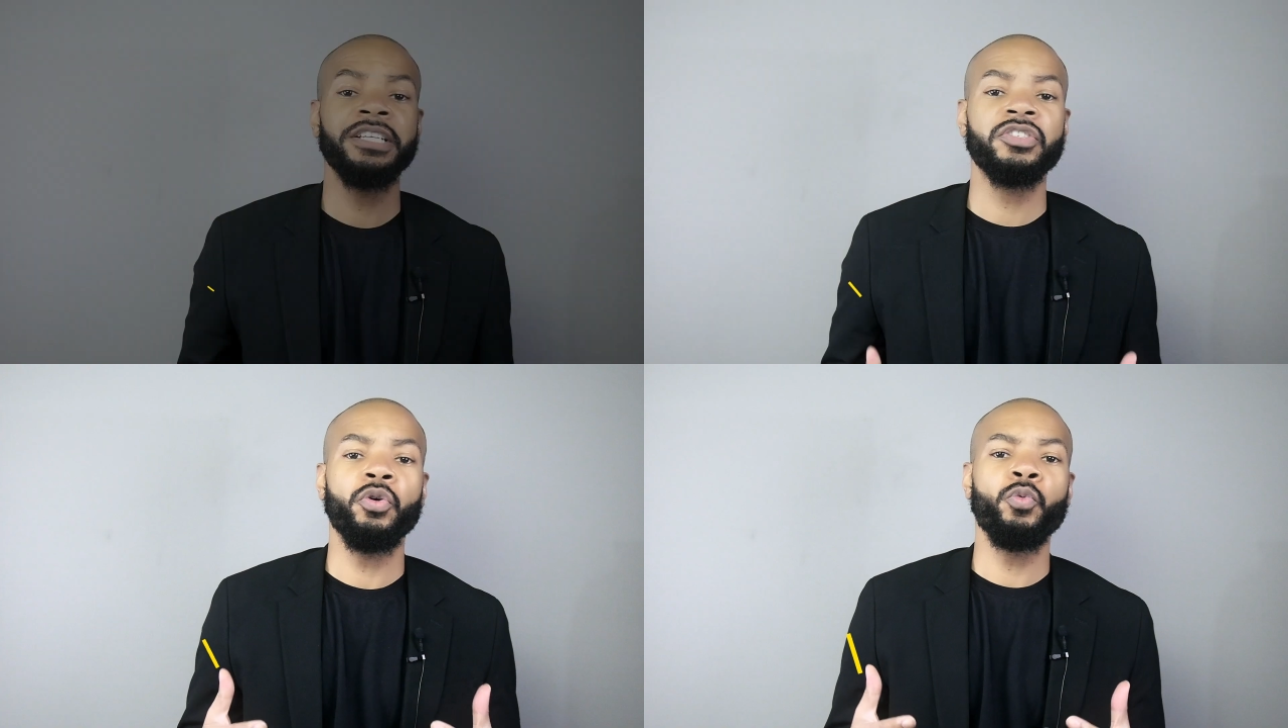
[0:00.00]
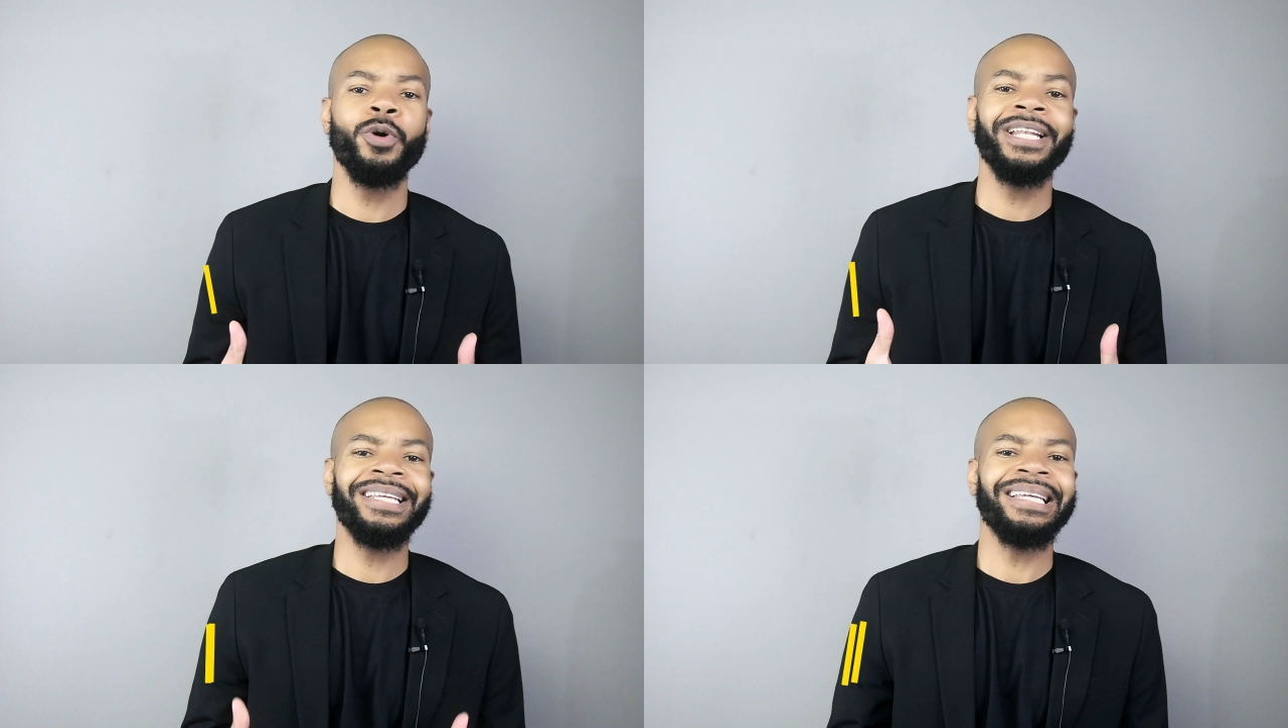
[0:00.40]
Okay, so
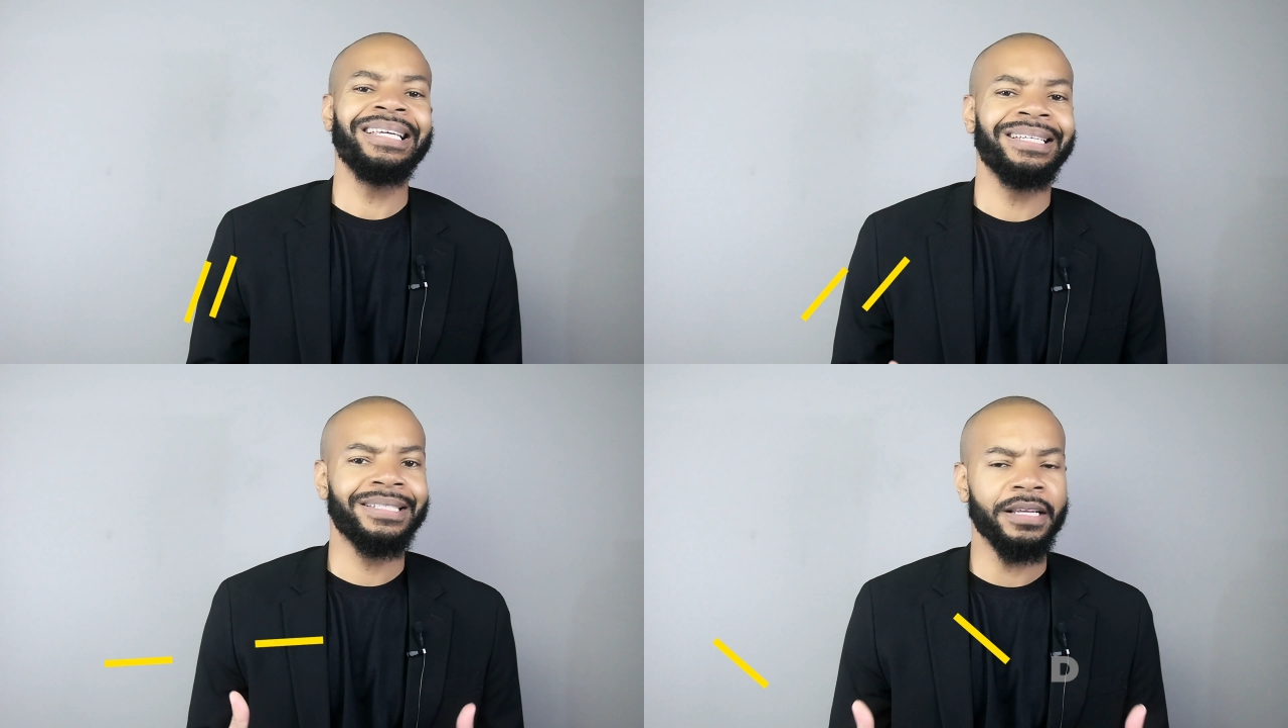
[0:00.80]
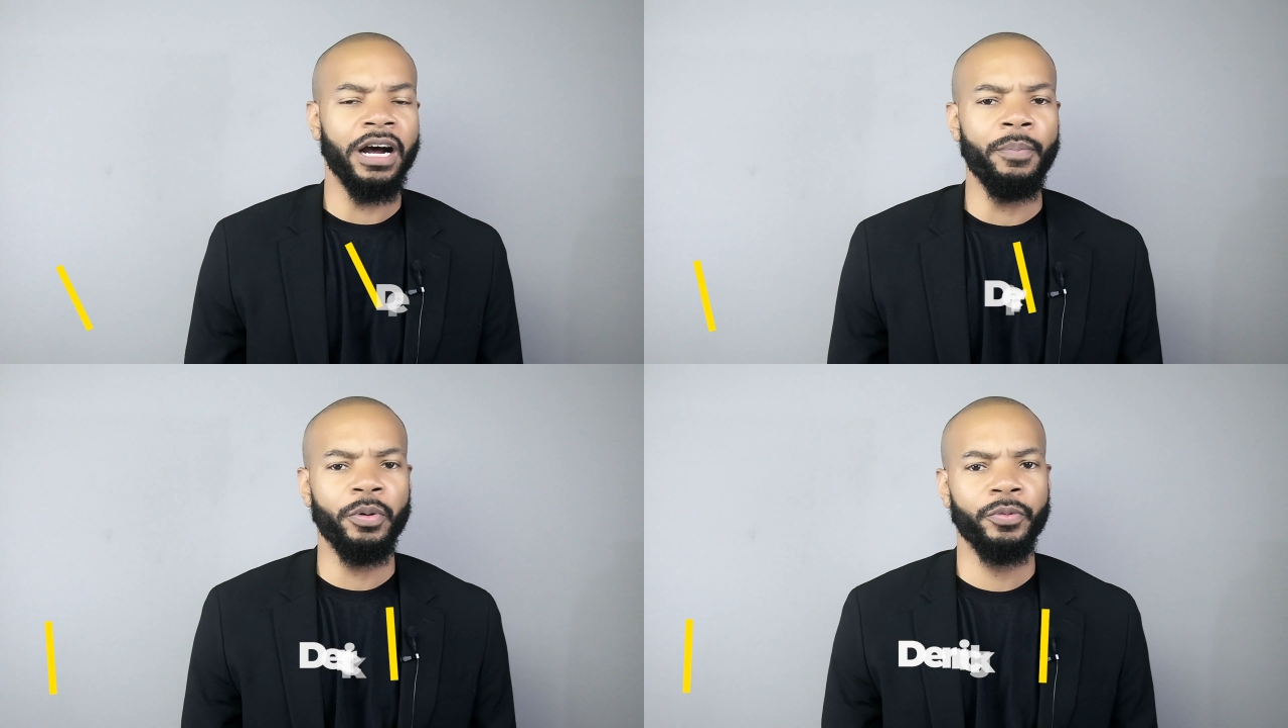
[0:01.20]
what is
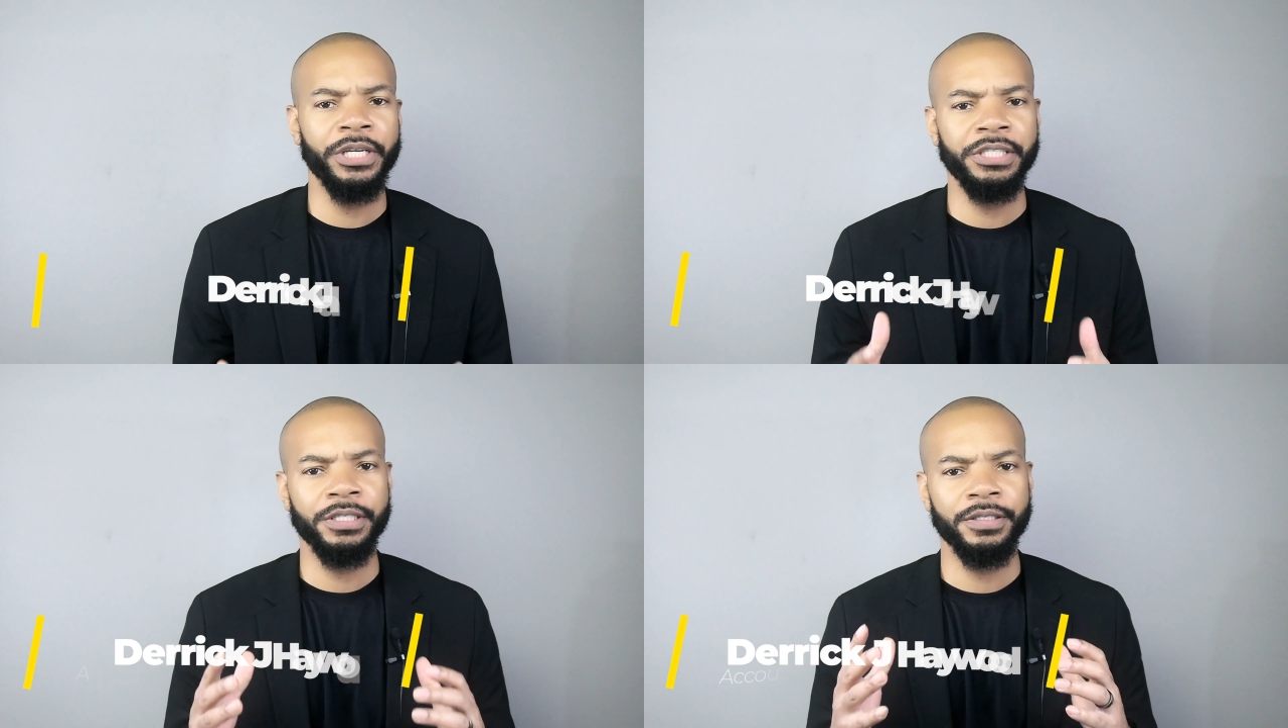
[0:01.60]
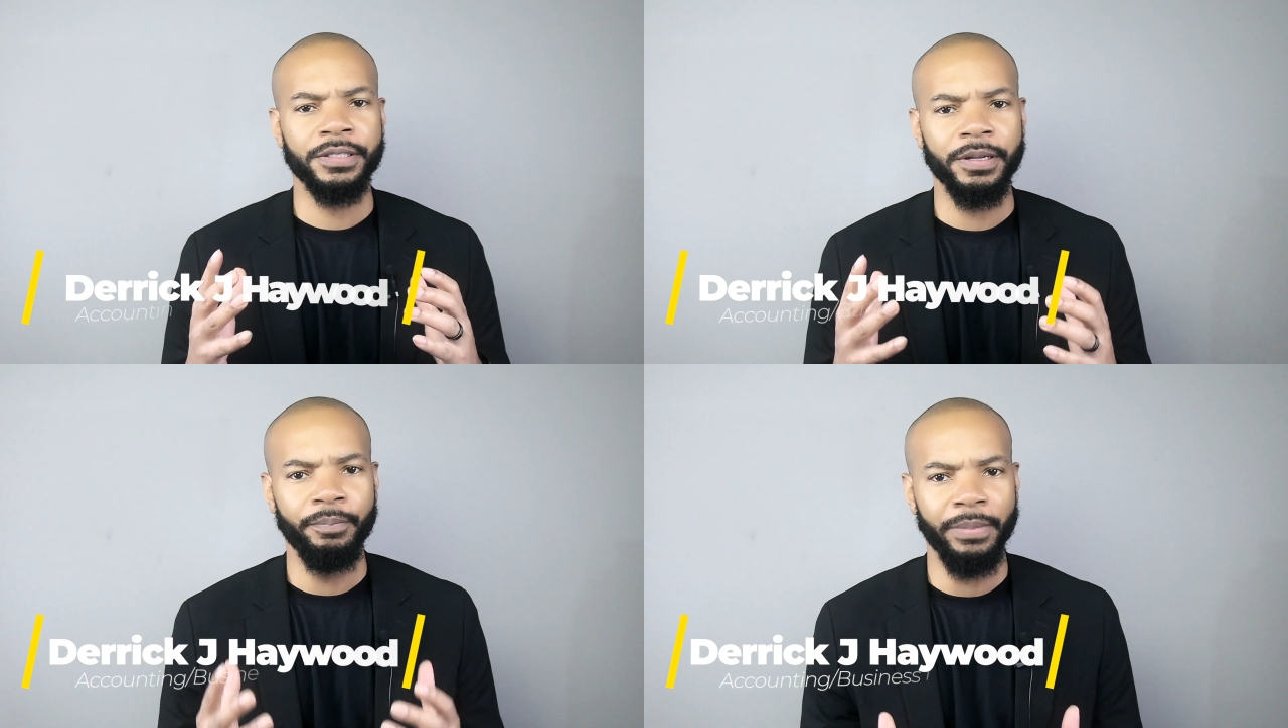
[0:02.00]

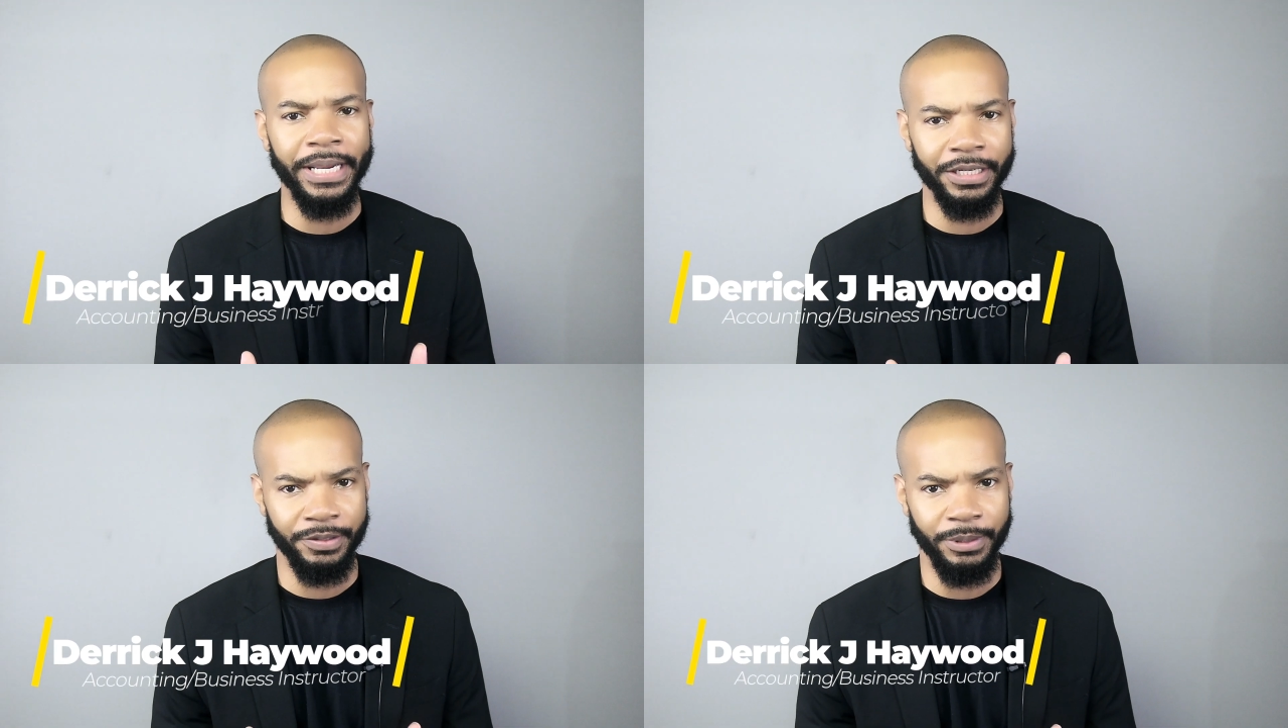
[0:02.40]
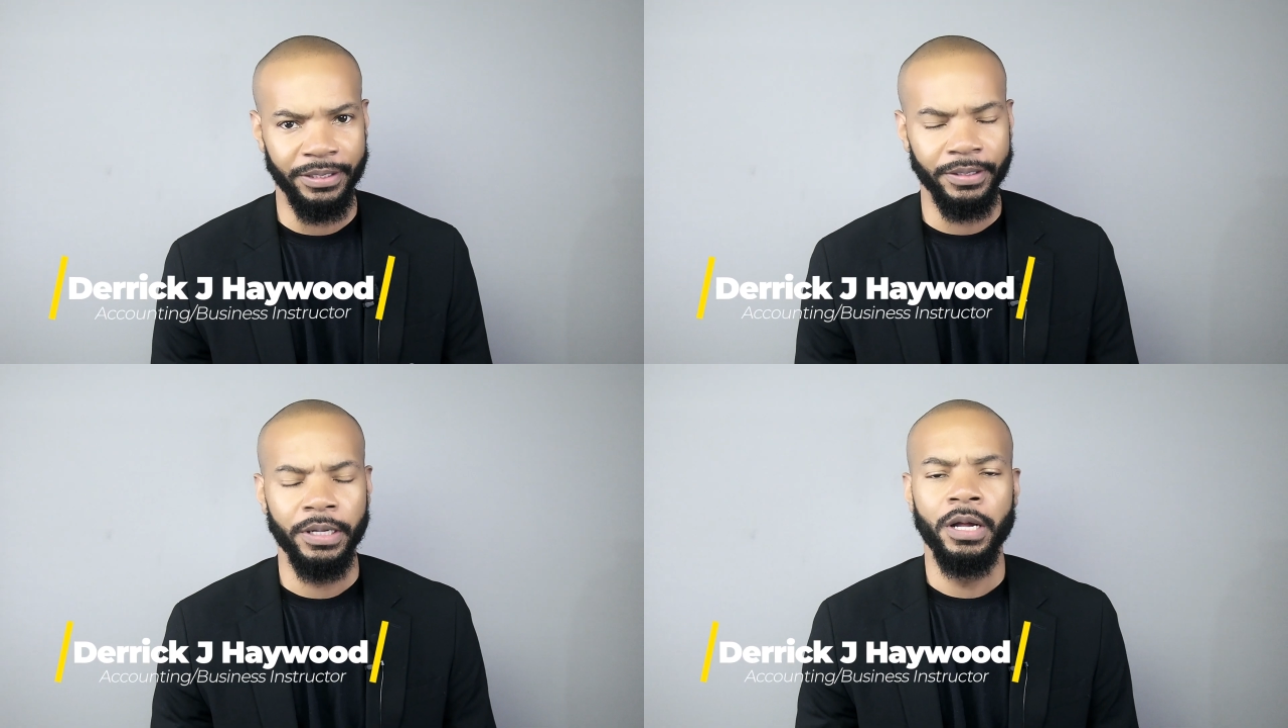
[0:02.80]
operations
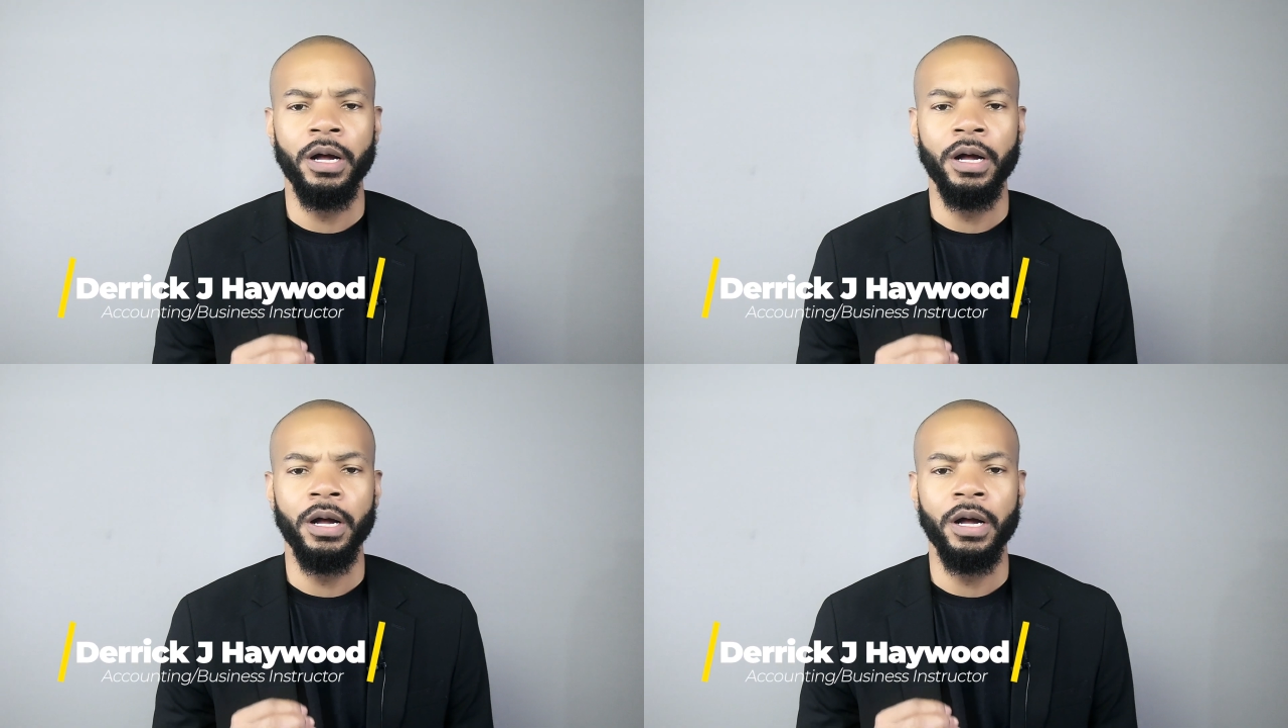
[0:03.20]
management?